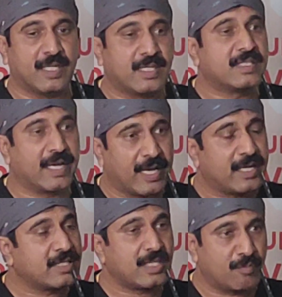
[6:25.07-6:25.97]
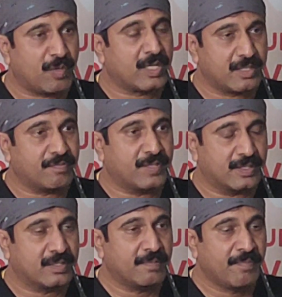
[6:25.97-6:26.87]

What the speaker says: That is the greatest advantage of this,